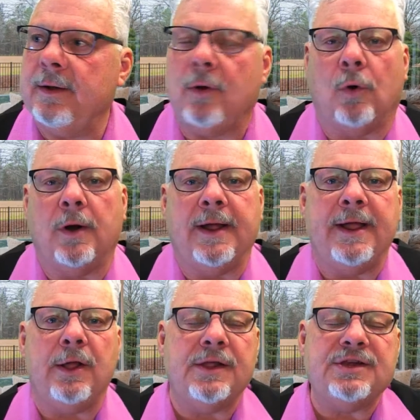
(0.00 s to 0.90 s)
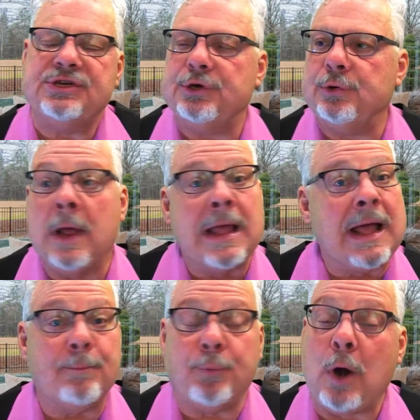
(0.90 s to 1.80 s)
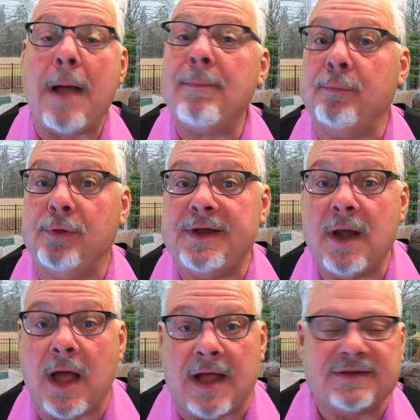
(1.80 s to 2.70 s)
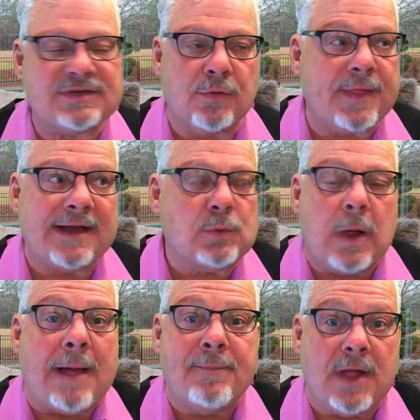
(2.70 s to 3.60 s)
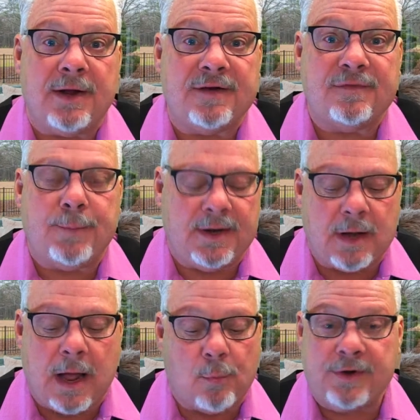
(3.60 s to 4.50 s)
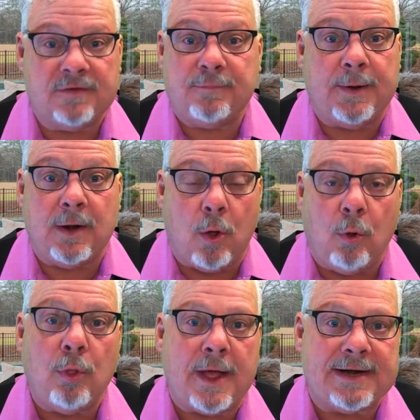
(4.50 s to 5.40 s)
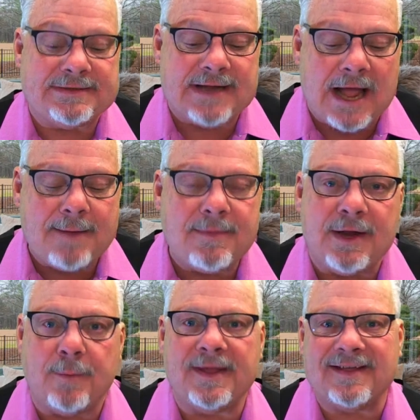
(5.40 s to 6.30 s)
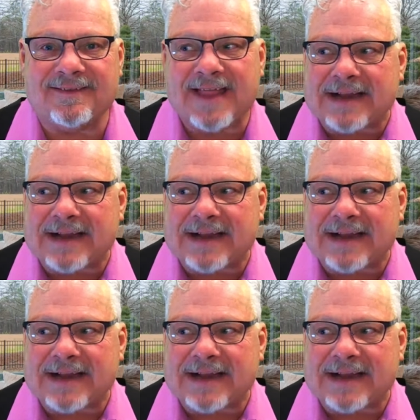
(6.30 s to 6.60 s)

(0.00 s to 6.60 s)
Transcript: or a hell issue? Probably not. So that's why I wouldn't spend a whole lot of time here, because